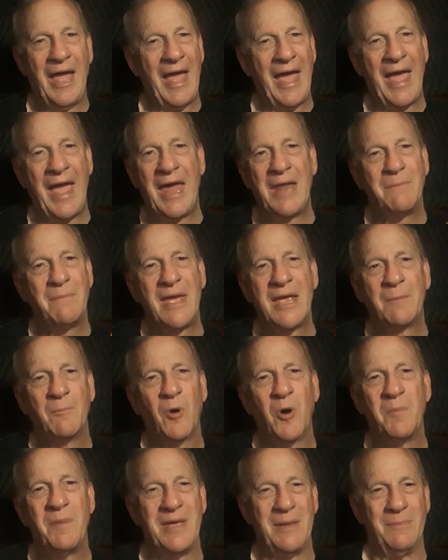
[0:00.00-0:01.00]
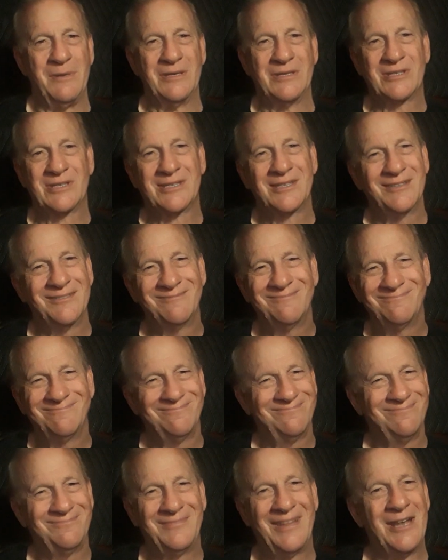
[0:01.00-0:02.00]
And make more babies.
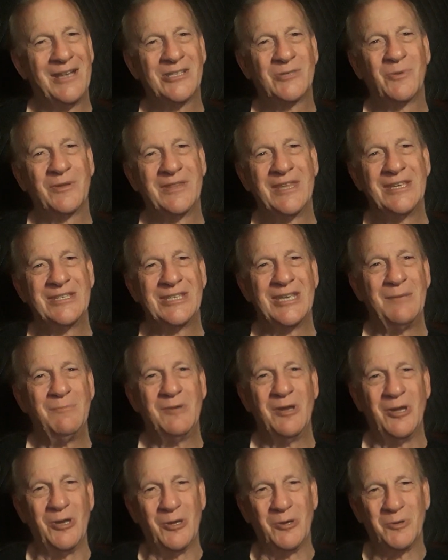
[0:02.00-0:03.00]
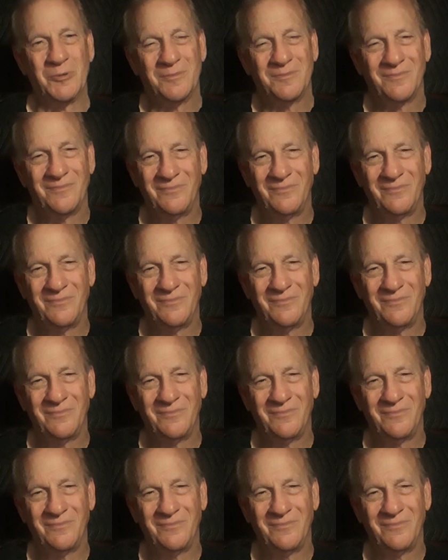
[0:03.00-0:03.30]
That's what they seem to do.